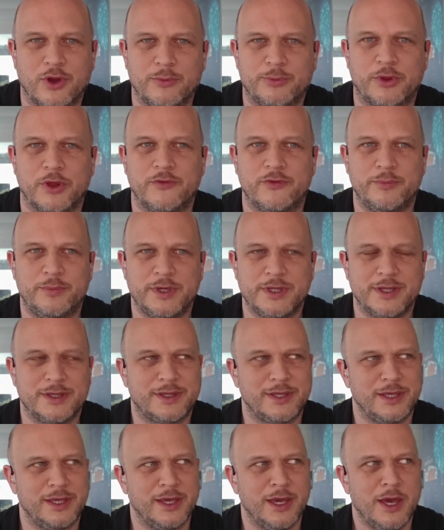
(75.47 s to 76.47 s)

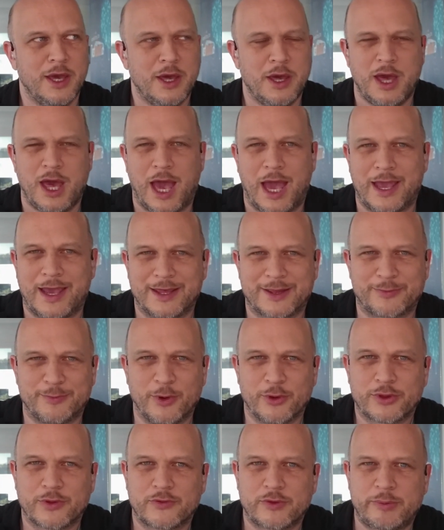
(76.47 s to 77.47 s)
observability. I guess
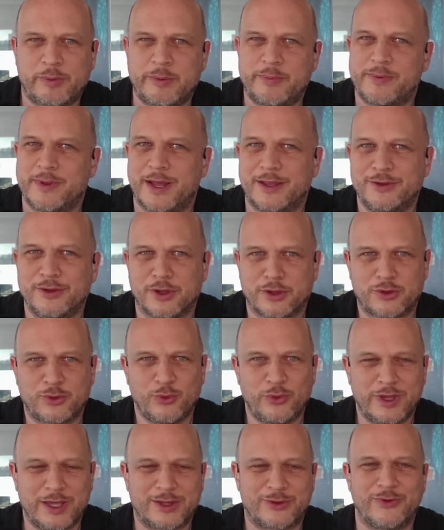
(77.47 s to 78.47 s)
most of the people are not
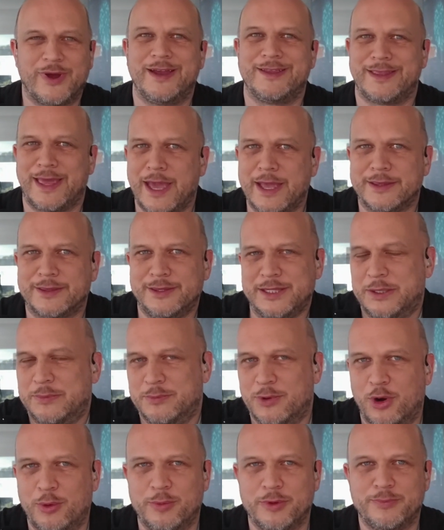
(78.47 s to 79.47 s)
doing it right at the
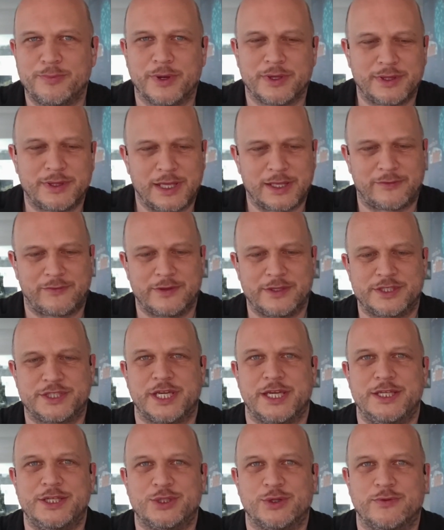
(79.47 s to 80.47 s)
moment, but that will
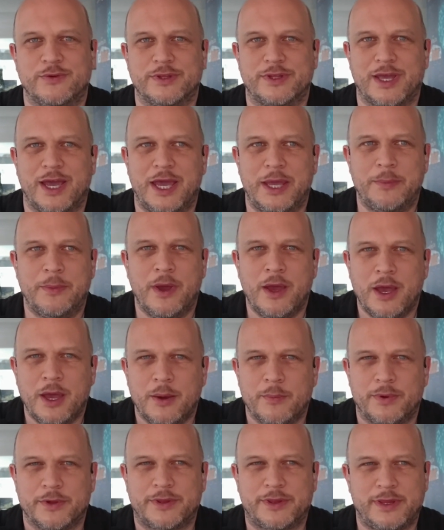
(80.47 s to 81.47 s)
change over time.
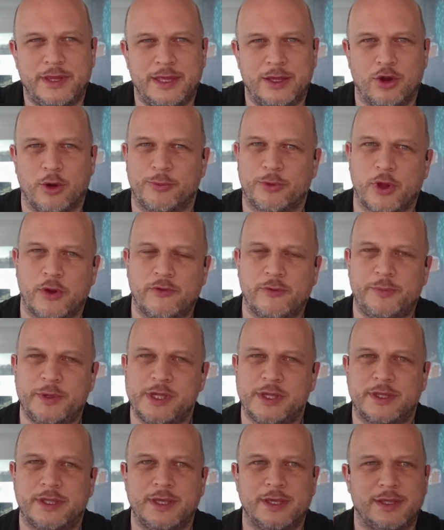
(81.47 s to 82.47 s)
But seeing
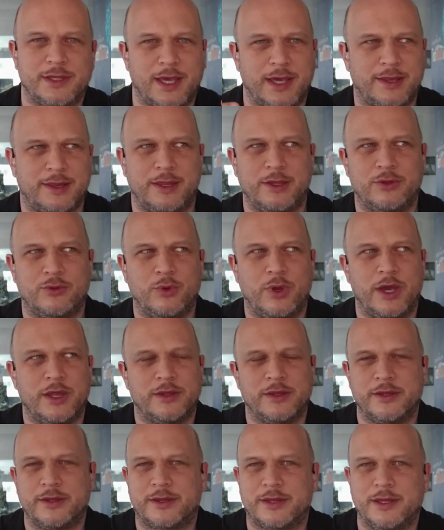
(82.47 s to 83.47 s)
observability and testing
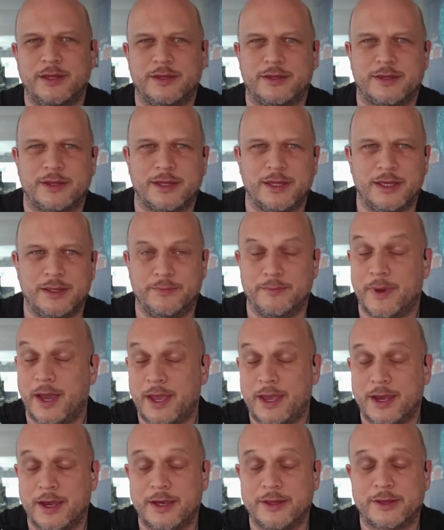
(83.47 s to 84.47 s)
together is in
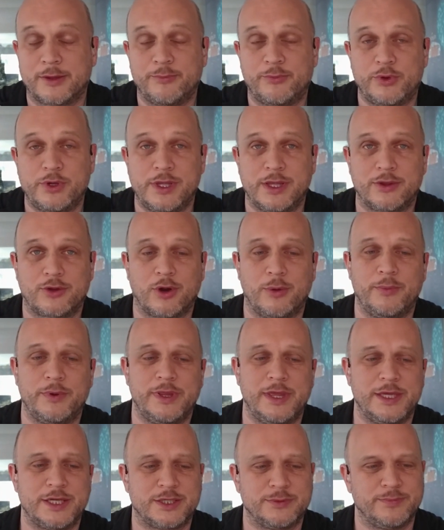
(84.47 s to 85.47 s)
my eyes, a brilliant
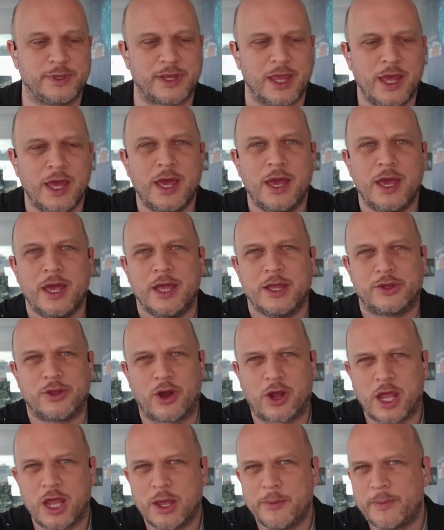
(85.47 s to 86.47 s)
combination. But
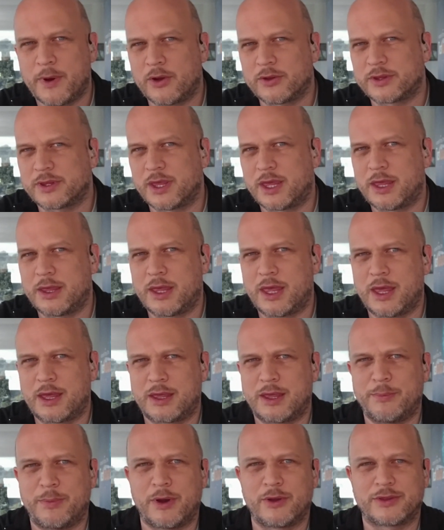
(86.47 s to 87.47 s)
talking about
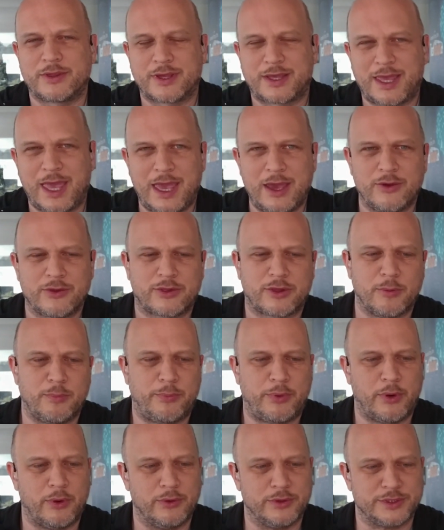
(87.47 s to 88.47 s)
the chaos
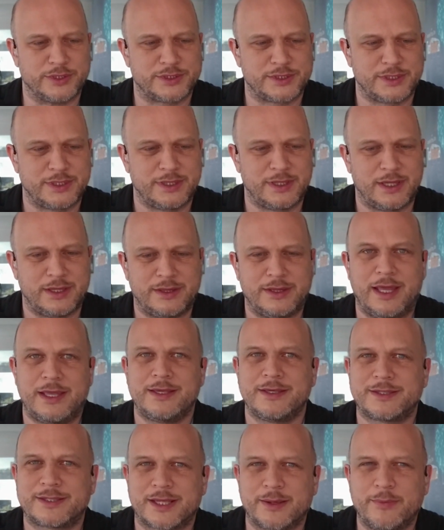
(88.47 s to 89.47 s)
approach, that
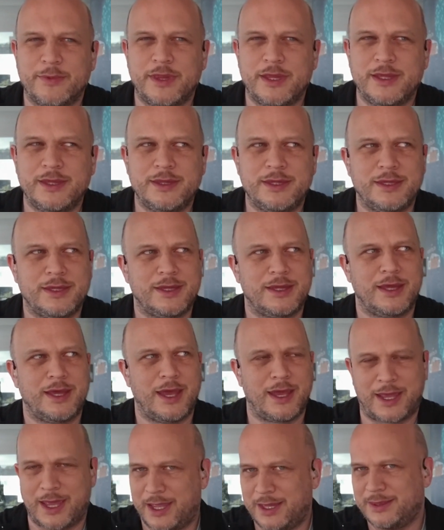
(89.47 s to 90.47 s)
is something
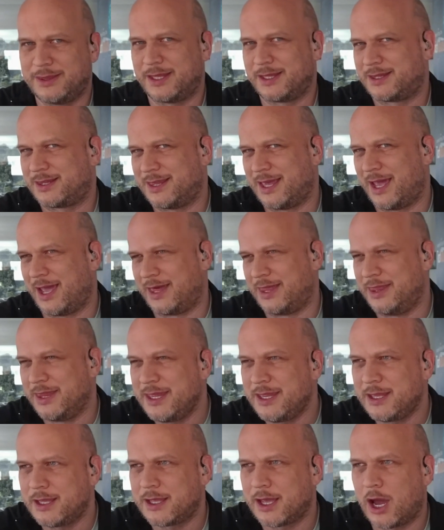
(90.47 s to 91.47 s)
again that I
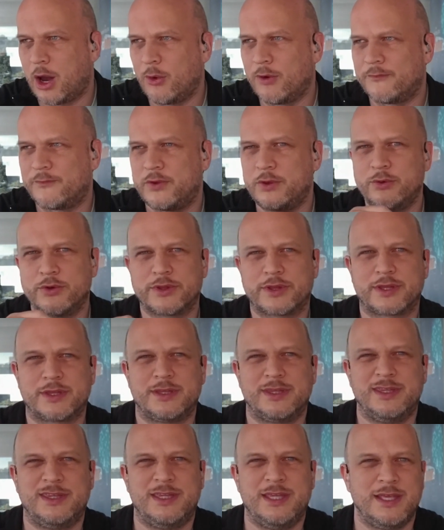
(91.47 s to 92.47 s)
think our viewers
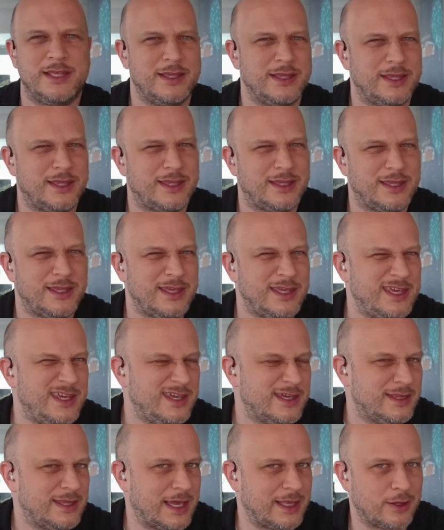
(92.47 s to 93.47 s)
didn't
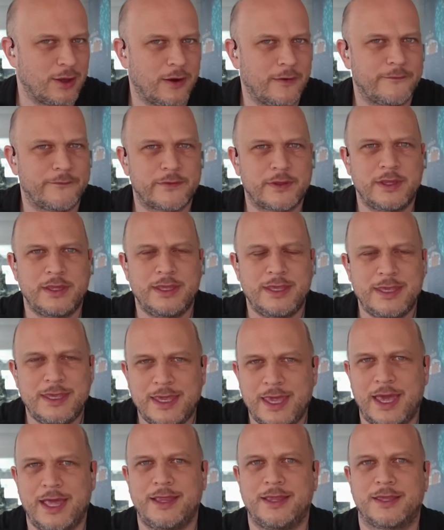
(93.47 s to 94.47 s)
hear that often
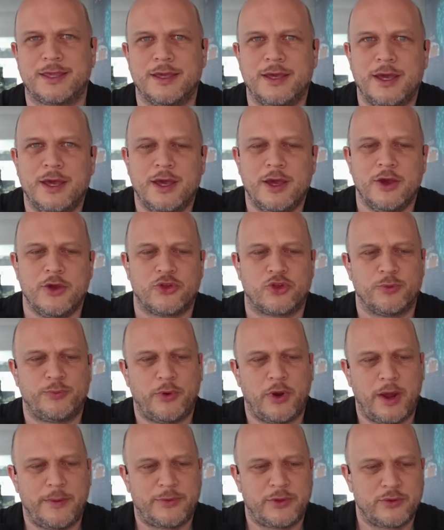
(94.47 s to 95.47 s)
yet. So
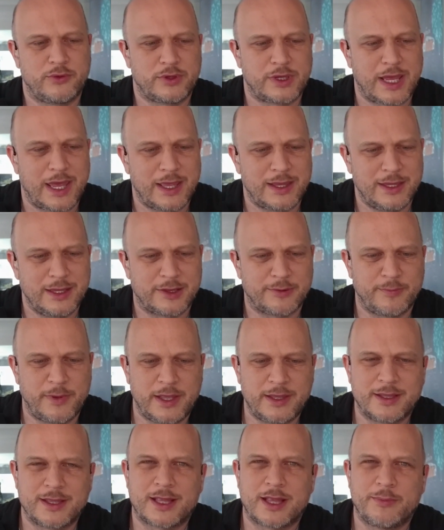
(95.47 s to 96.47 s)
perhaps you can
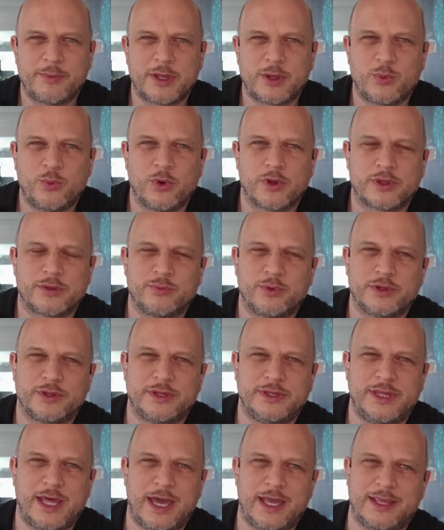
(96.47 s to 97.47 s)
explain a little bit what
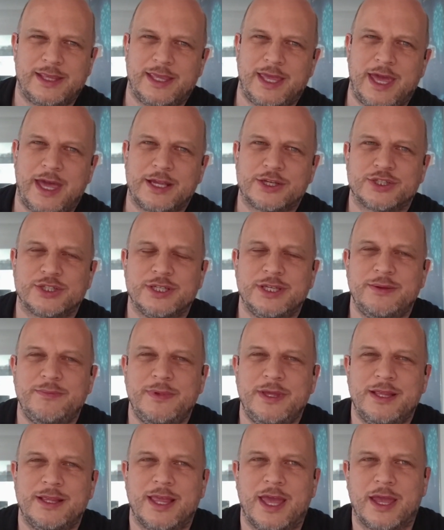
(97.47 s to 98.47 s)
that actually
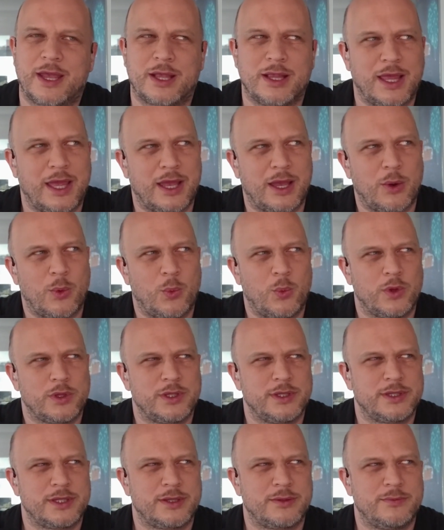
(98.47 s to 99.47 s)
mean. Like what
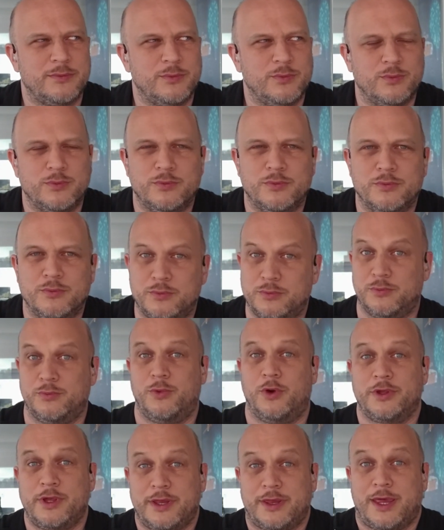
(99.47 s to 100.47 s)
does it?
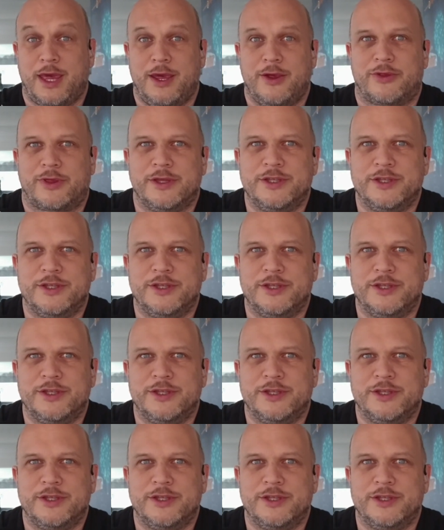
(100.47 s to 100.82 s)
What is chaos